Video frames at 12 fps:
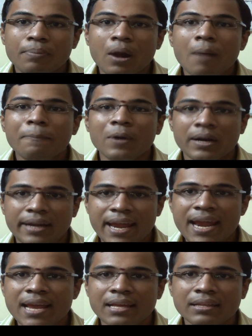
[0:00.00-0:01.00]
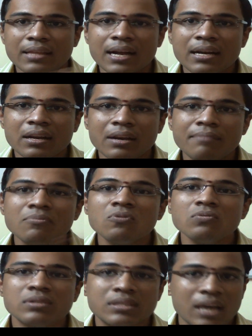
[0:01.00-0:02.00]
property that
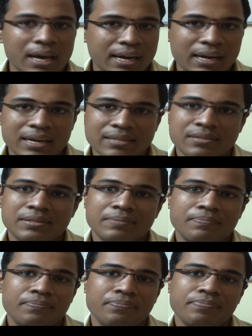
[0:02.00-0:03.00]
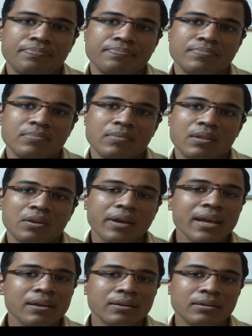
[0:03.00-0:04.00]
removes darkness.
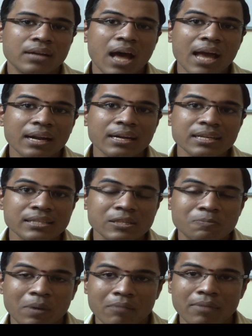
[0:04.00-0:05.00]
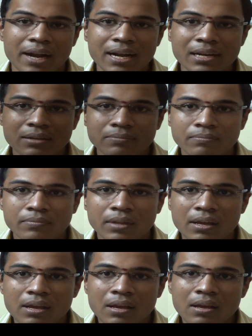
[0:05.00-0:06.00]
Okay, darkness is permanent,
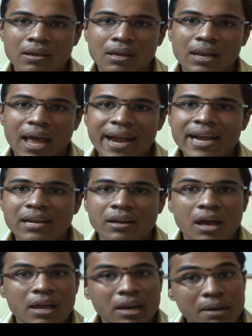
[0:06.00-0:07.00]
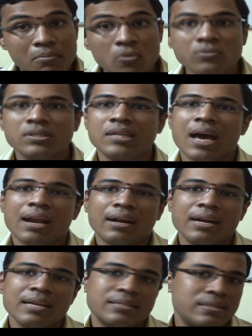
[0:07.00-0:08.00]
light removes
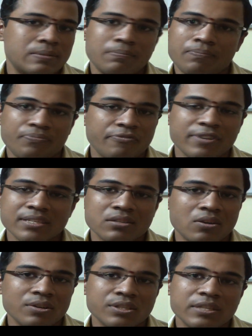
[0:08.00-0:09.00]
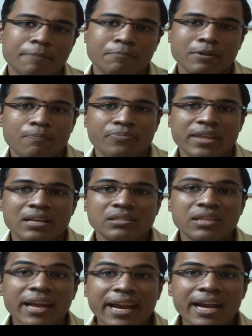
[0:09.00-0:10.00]
darkness. First concept.
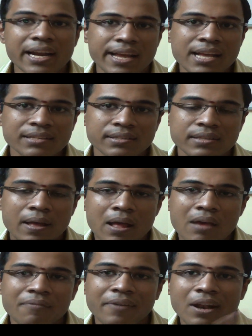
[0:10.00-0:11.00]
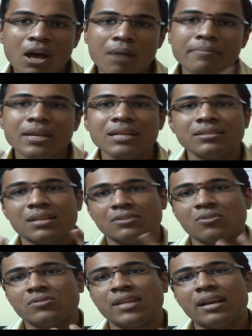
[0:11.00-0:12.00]
Second is phenomena
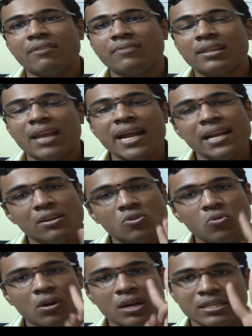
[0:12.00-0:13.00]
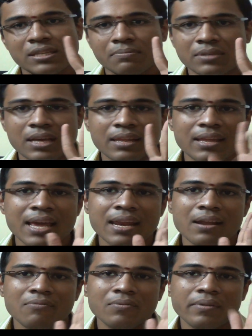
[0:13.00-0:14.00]
associated with the light. Two concepts are
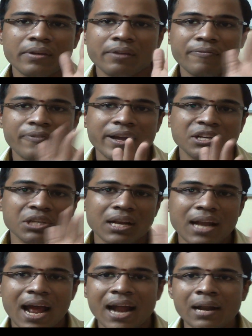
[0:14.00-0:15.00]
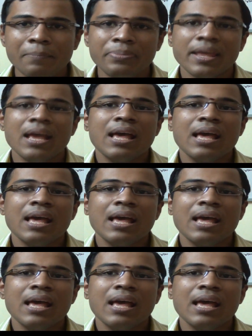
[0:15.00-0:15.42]
there: reflection and